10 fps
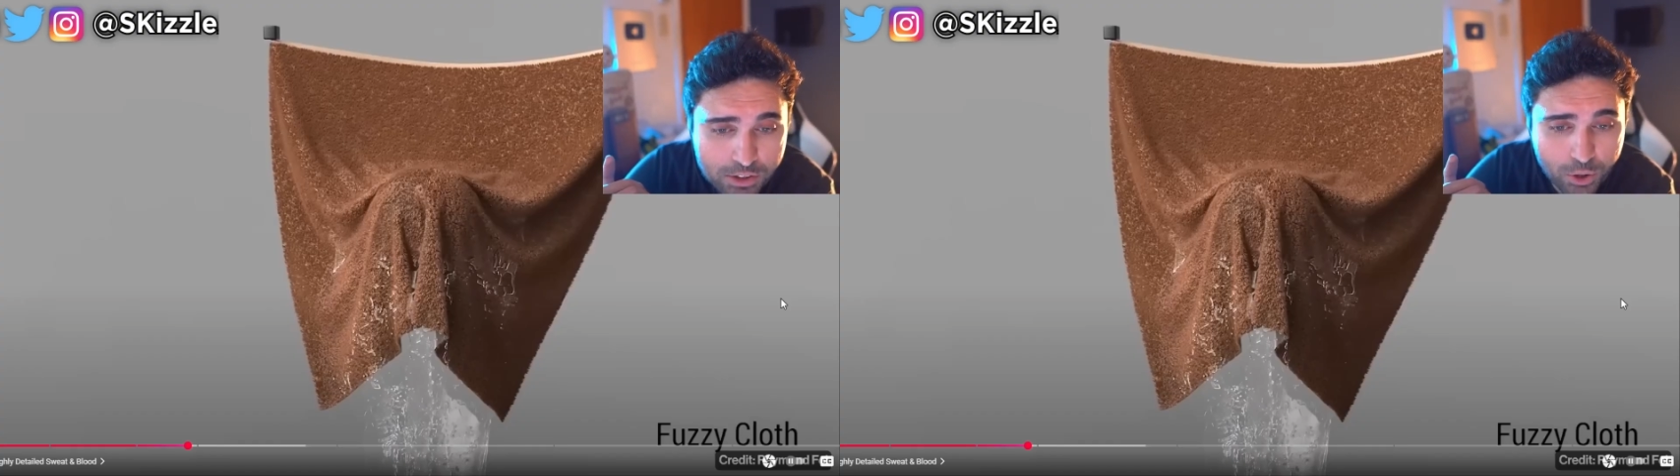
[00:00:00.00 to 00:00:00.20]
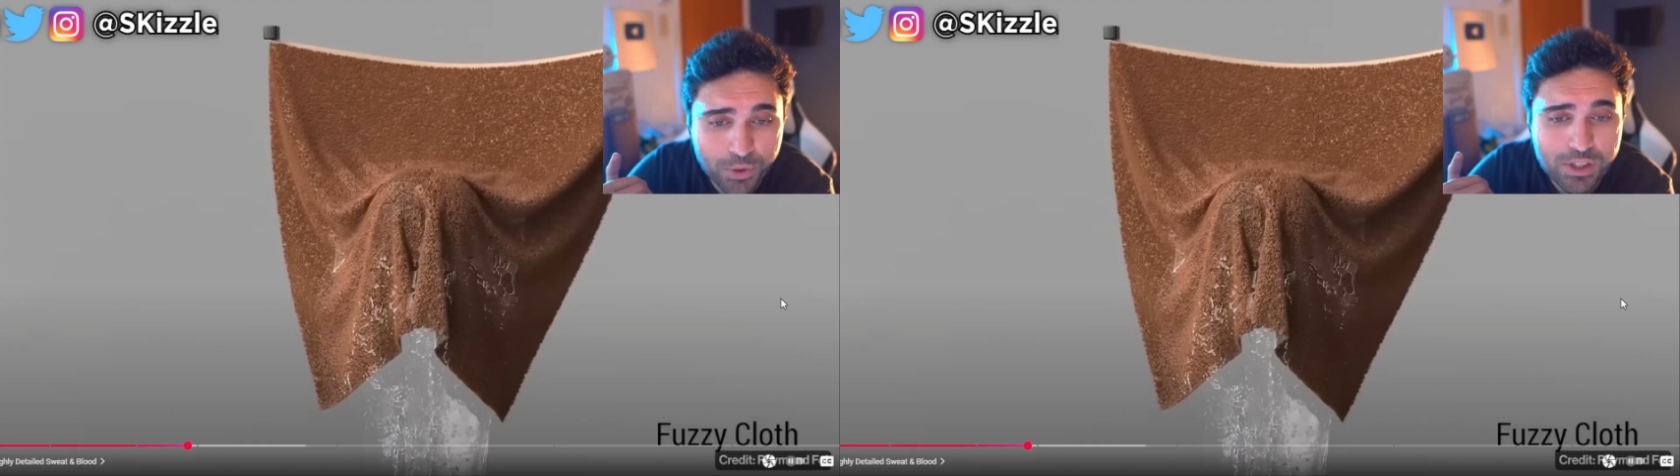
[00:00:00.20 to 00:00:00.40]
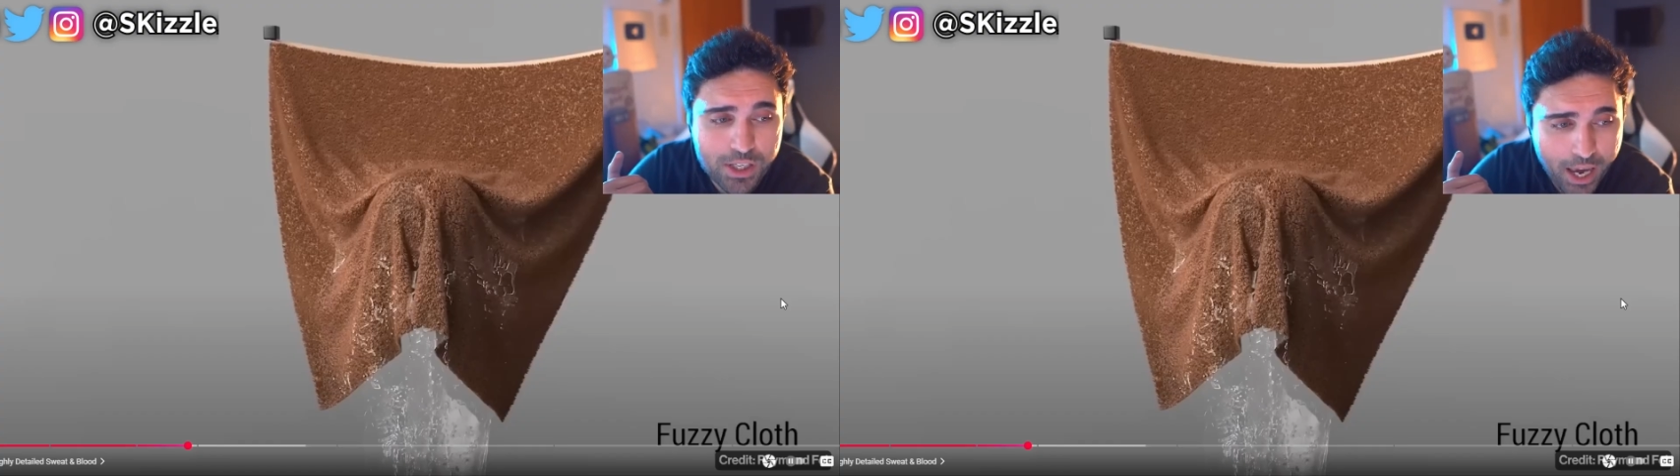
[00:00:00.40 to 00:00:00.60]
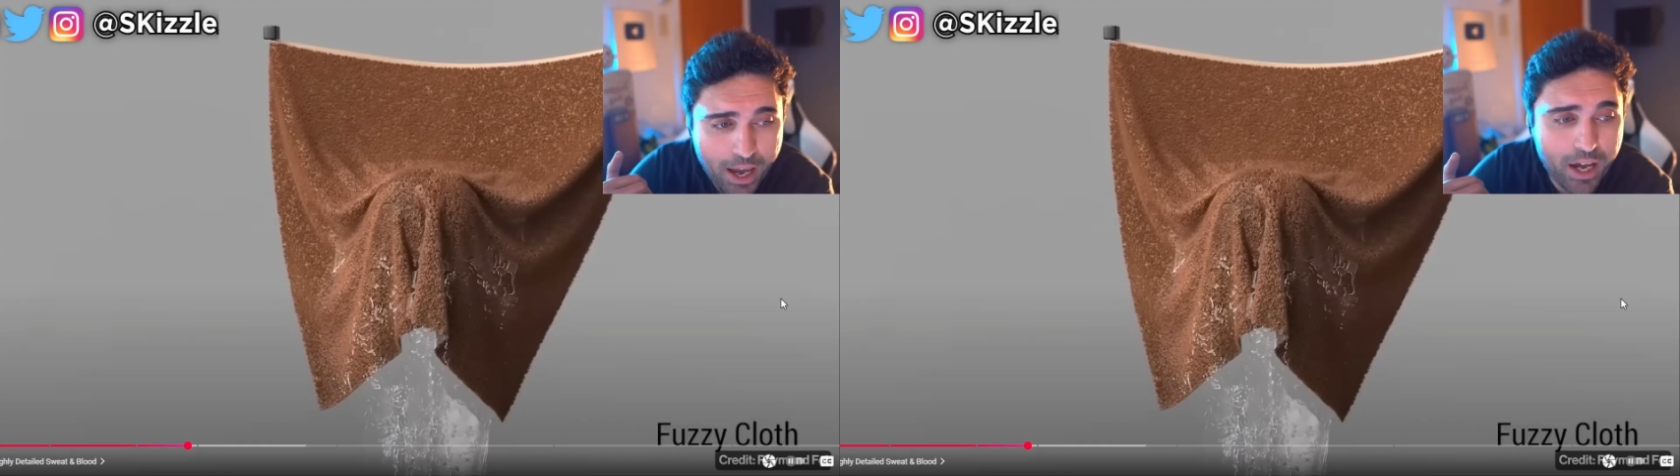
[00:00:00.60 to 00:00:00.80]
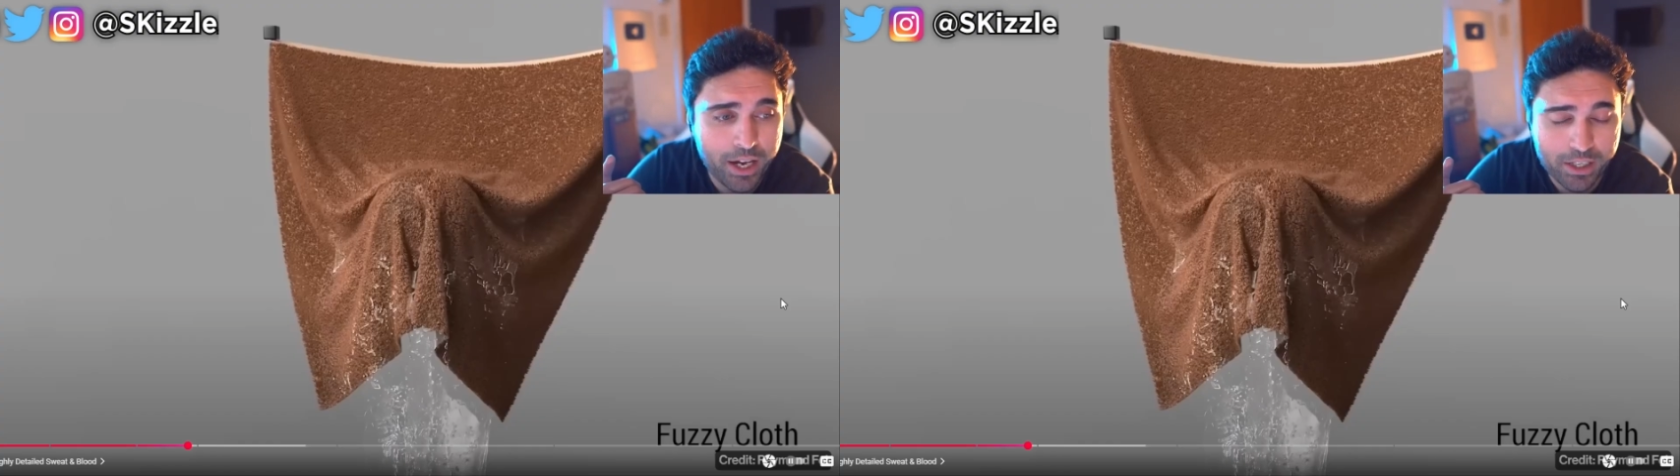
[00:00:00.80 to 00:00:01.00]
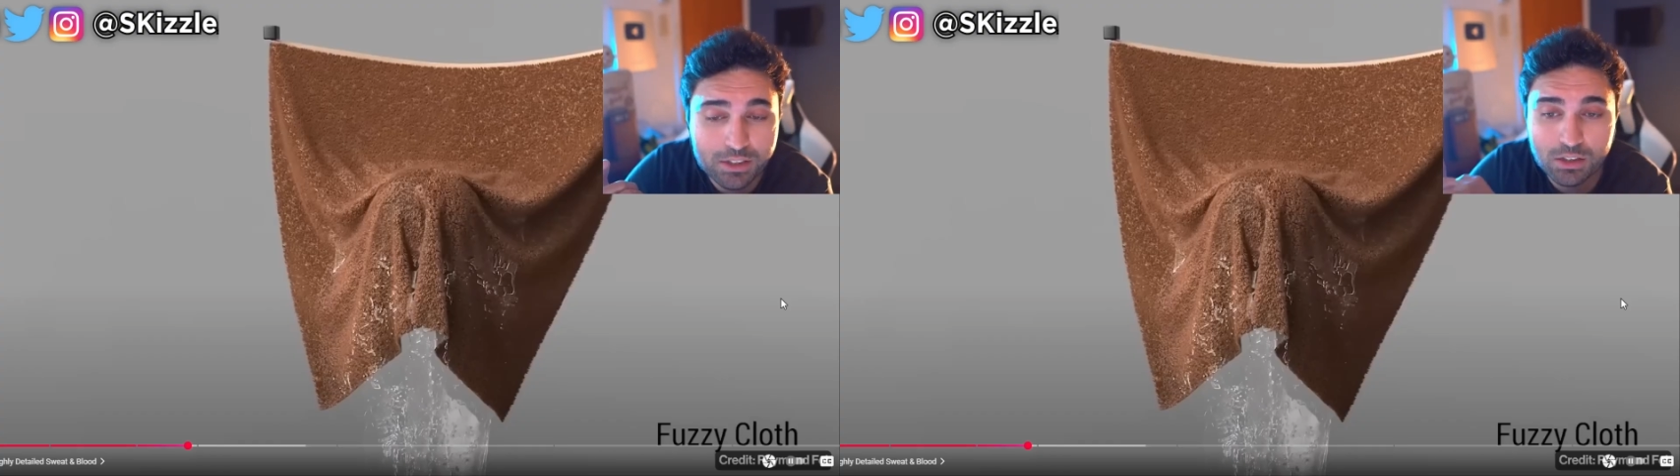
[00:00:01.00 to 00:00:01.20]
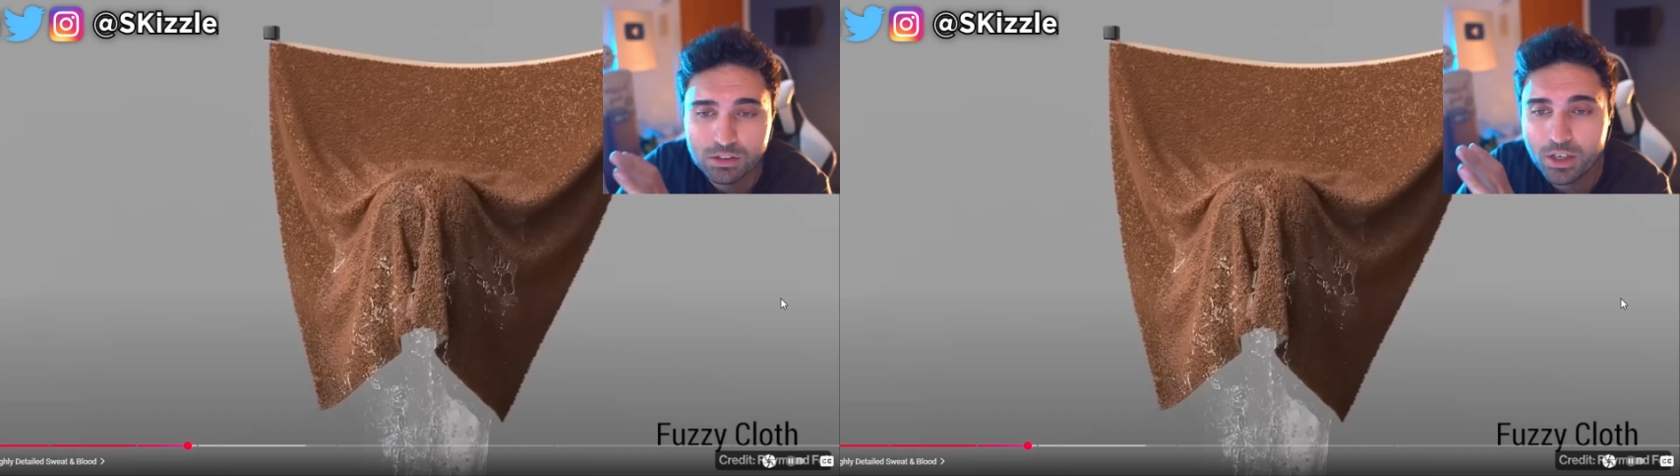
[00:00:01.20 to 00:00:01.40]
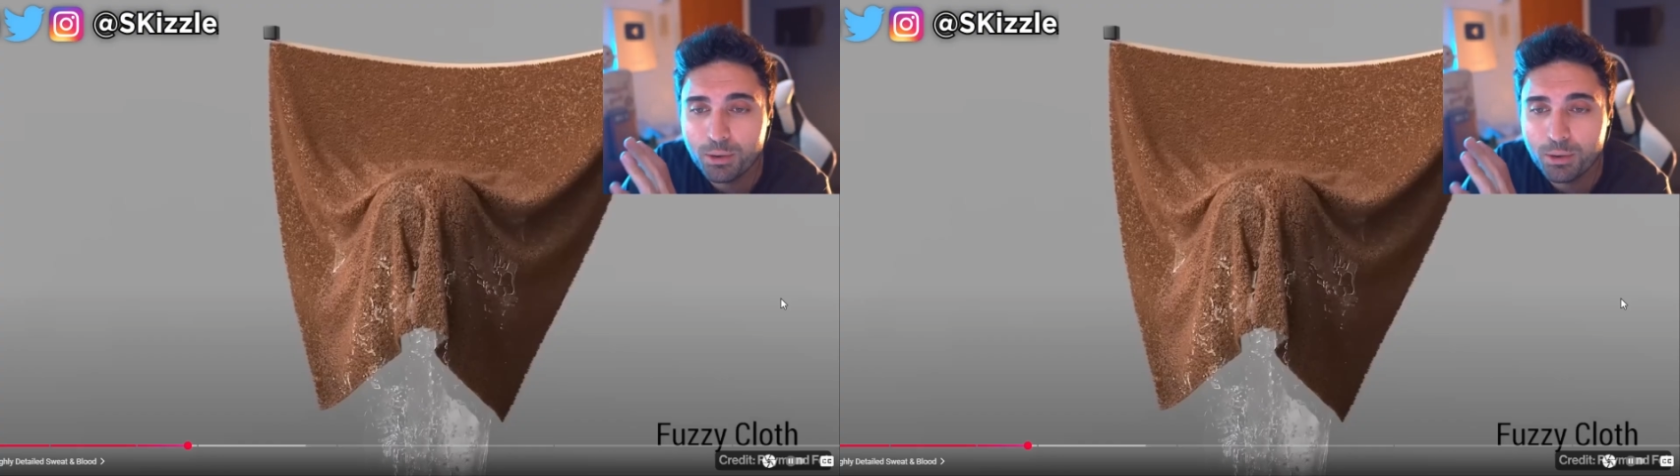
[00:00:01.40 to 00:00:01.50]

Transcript: So yeah, I guess it's